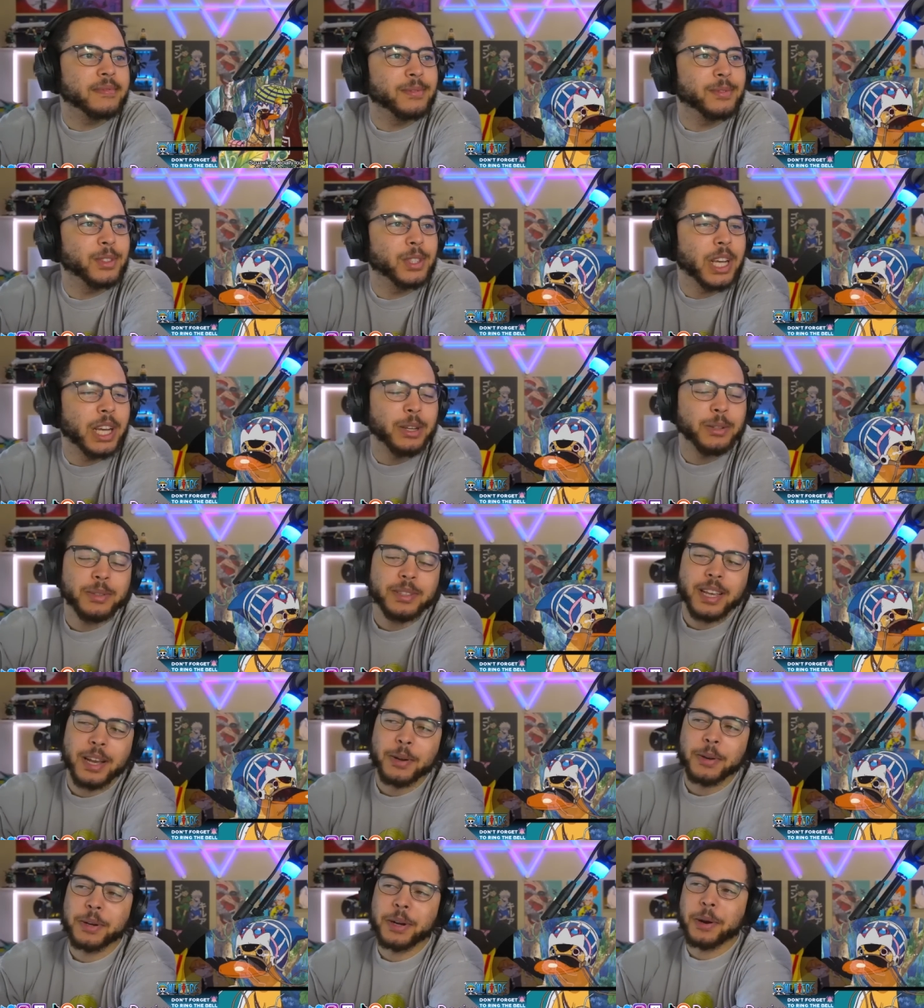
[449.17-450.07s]
Shouts
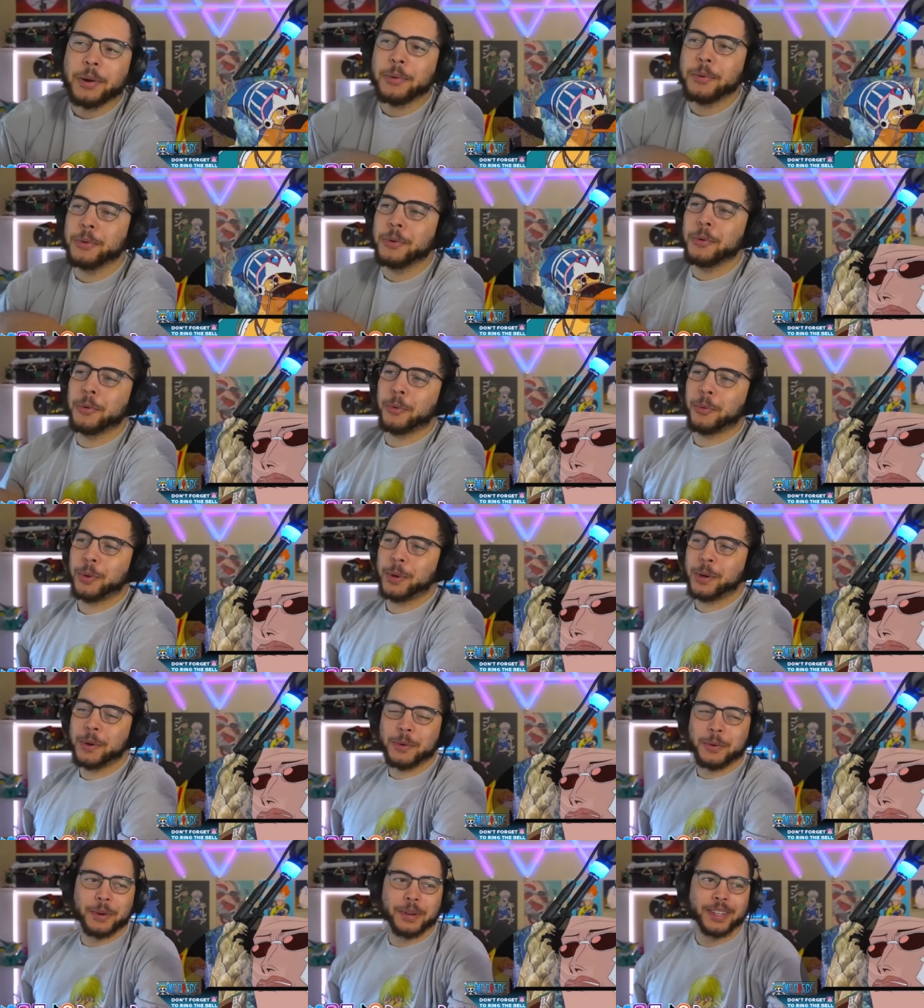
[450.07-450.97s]
out Karu,
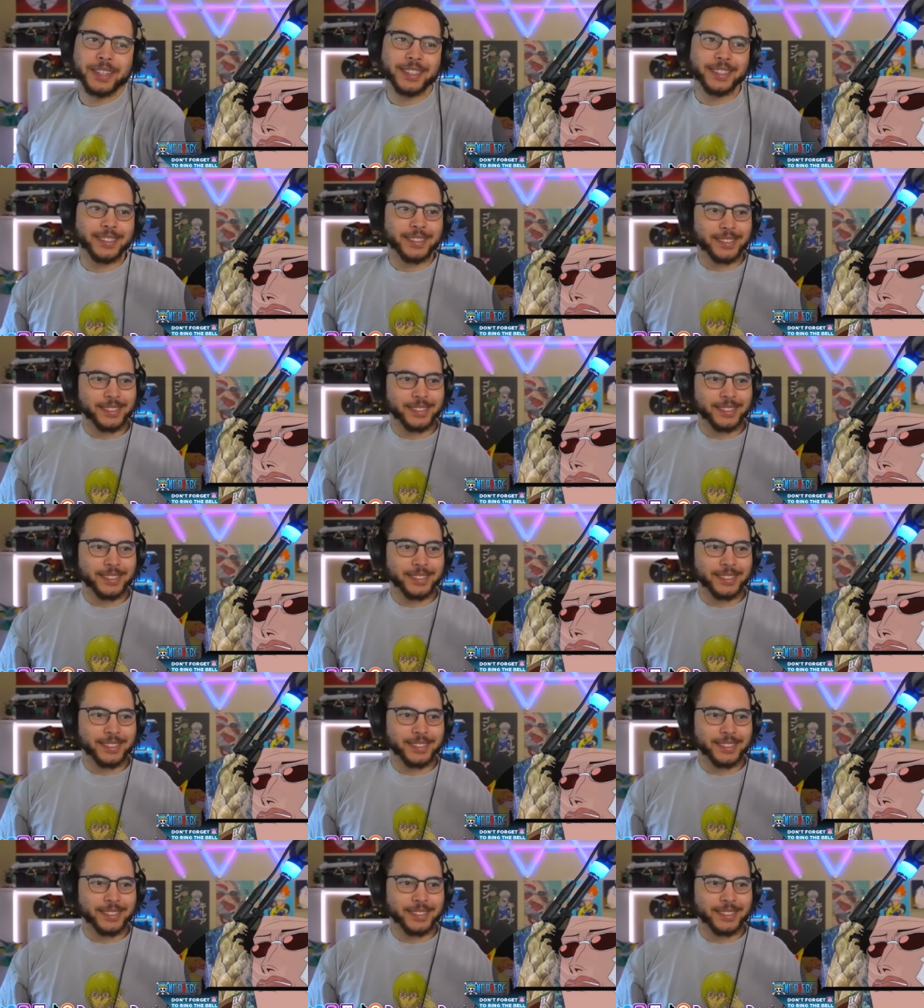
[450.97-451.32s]
real one.